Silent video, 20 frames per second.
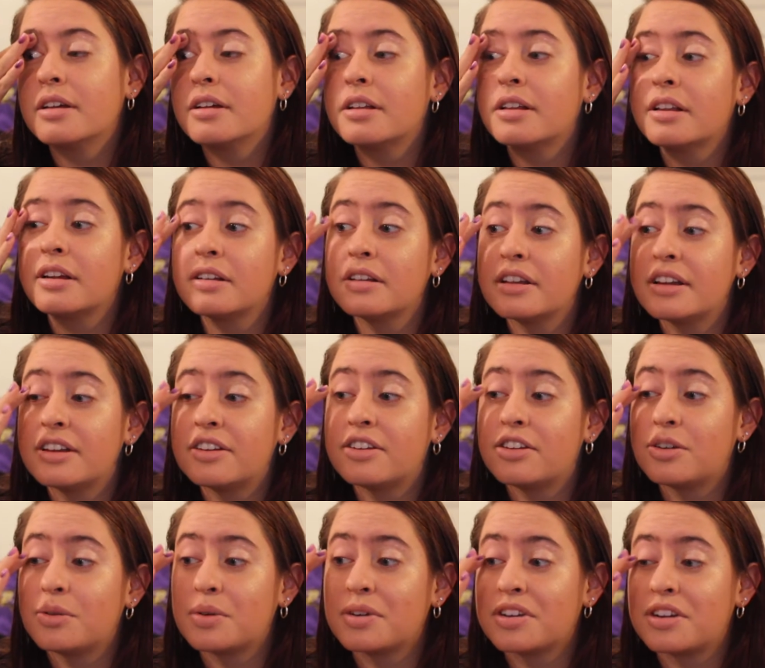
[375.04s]
clearly it's
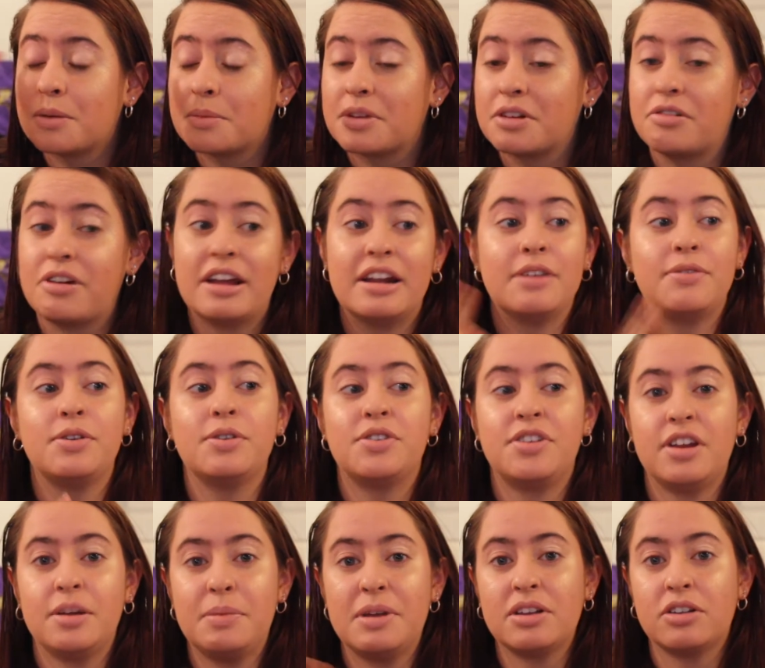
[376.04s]
doing something right. If you
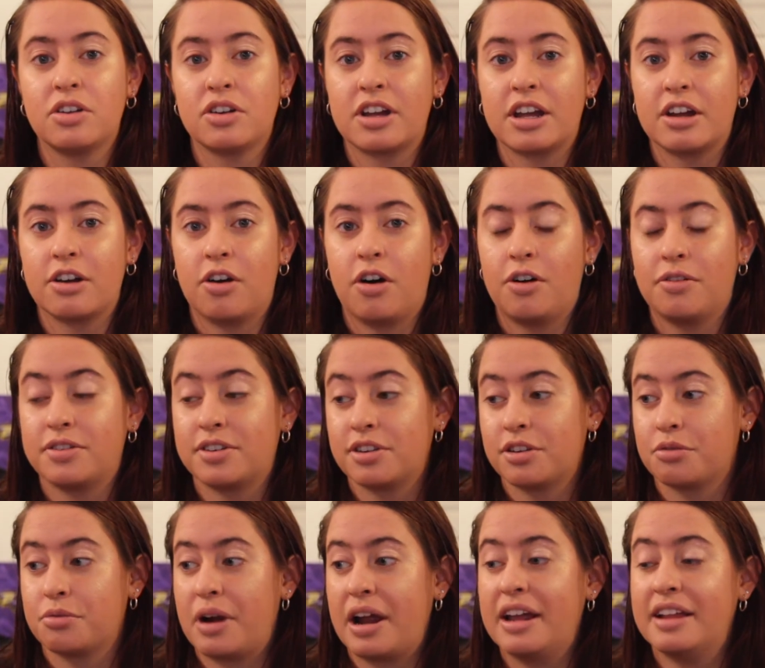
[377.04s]
see me looking off to
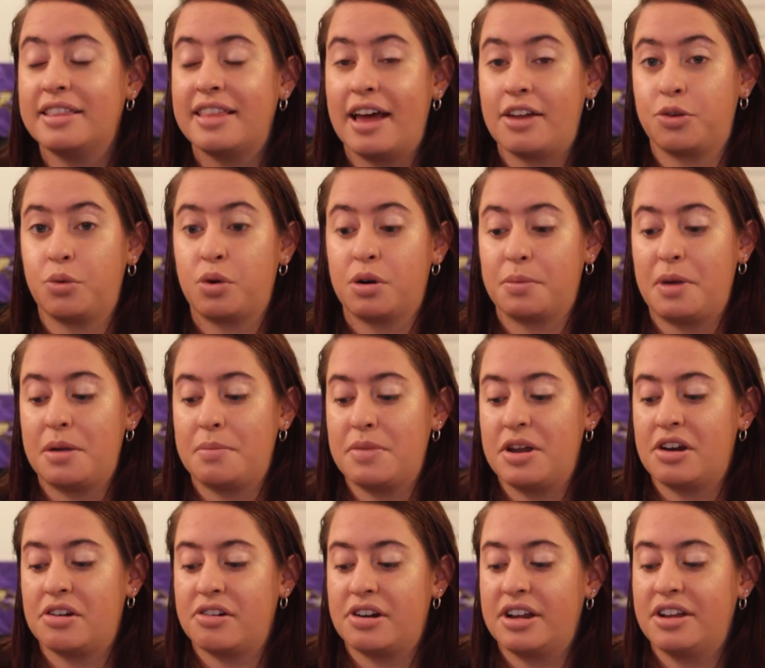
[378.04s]
the right, that's where my
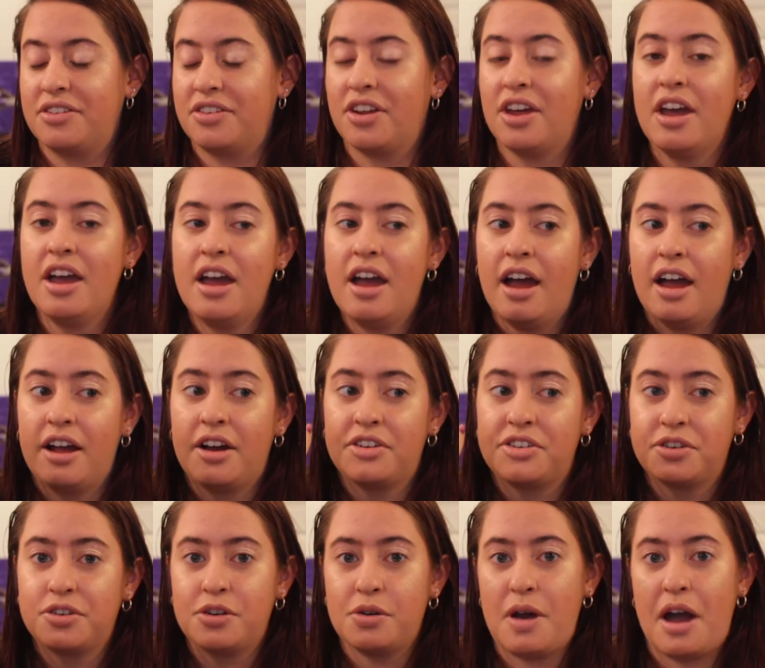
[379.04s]
mirror is. I
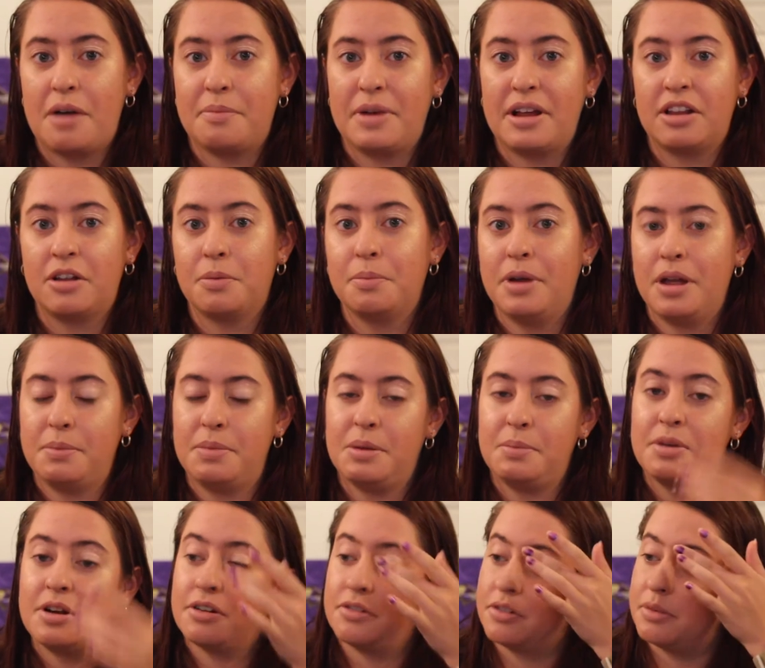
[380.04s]
also do have my little baby
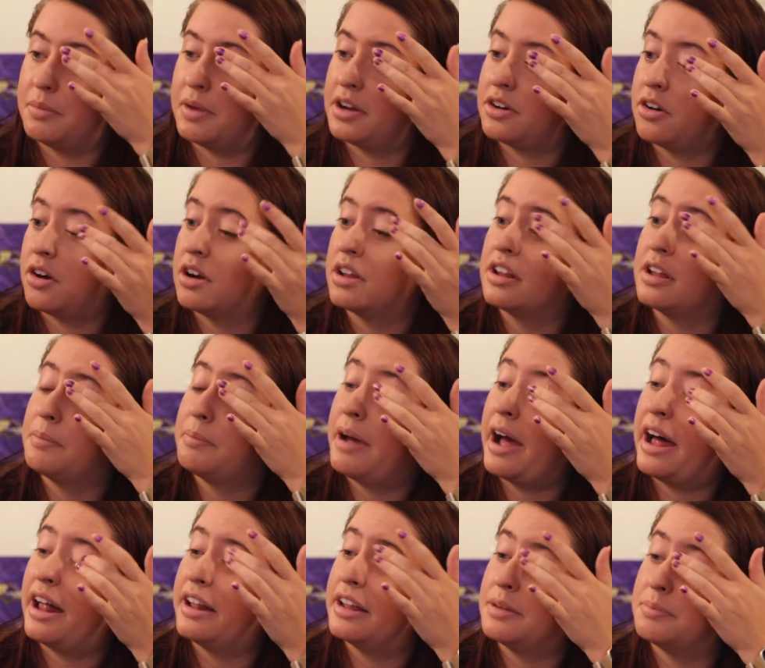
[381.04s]
mirror from my Tarte lip
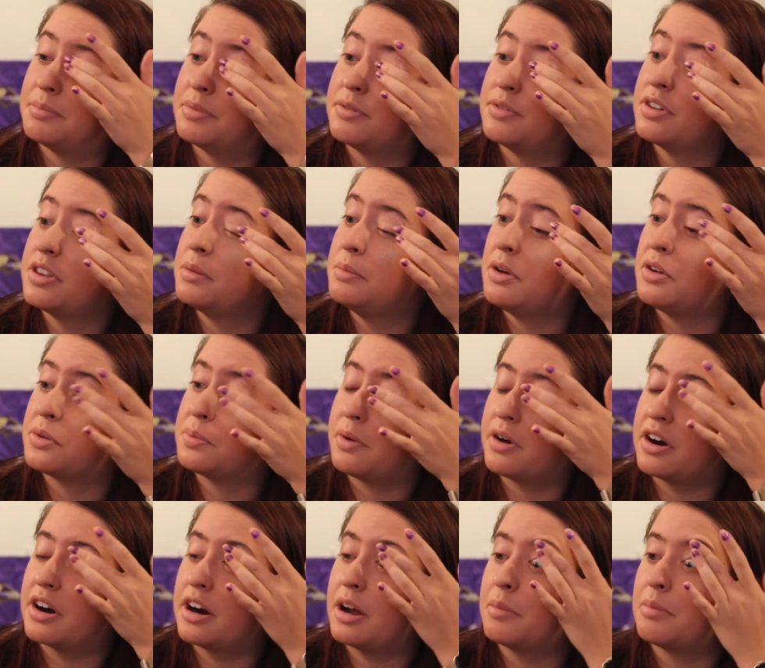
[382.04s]
palette, but for the most
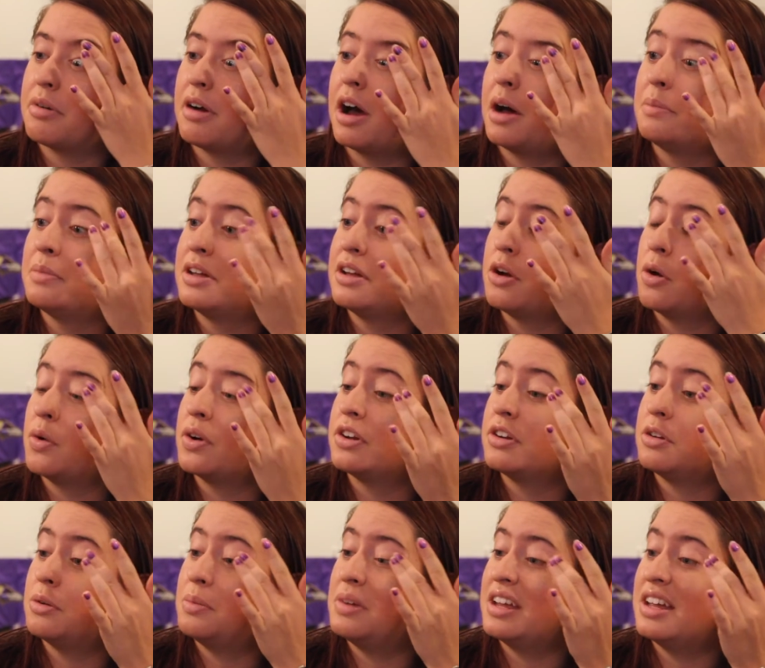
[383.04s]
part, I'm probably going
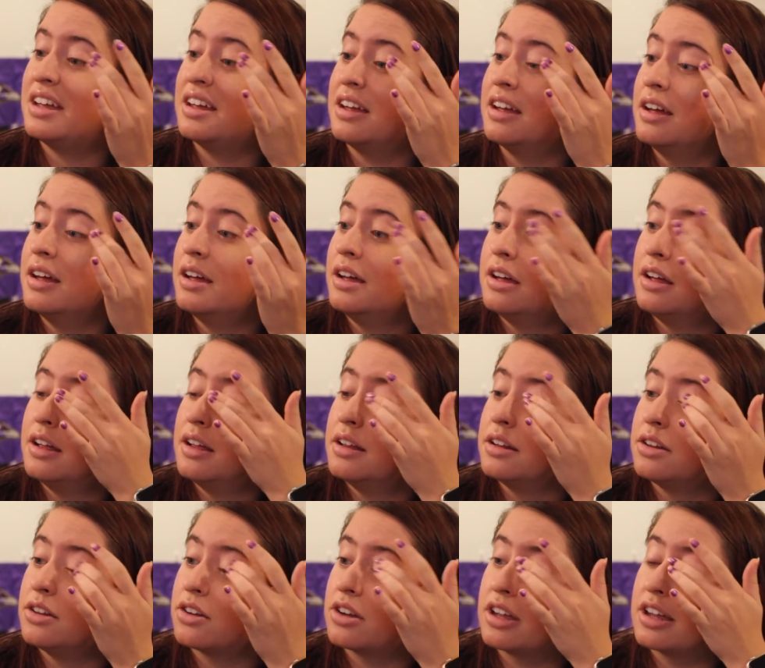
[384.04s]
to be
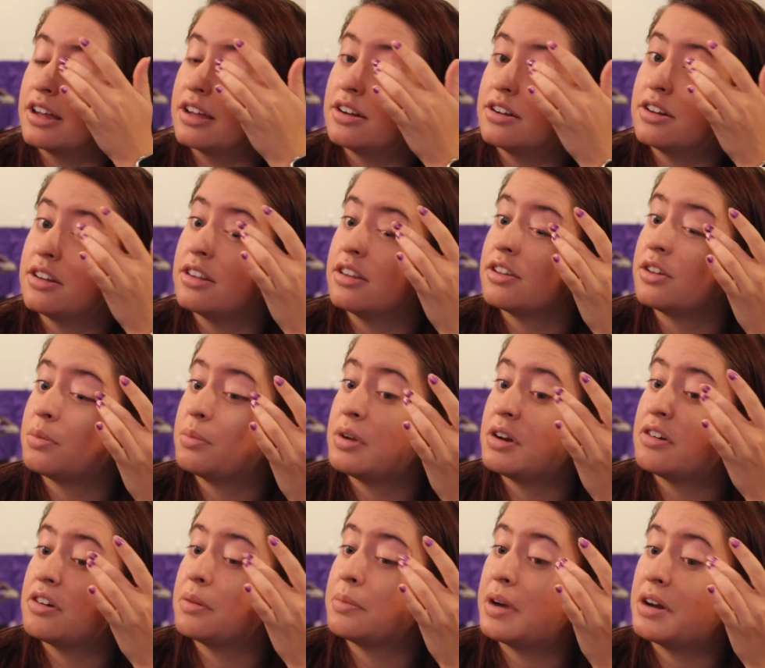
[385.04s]
looking into this
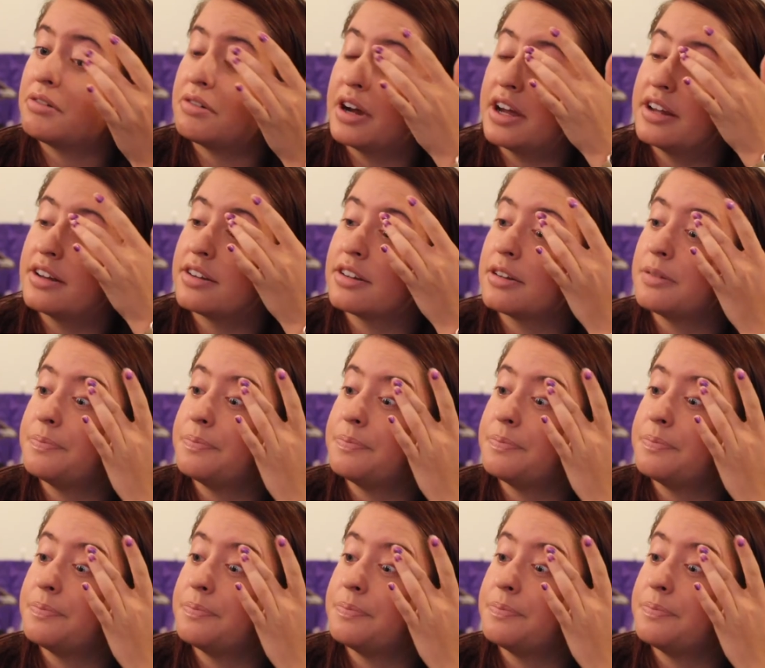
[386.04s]
mirror on my right.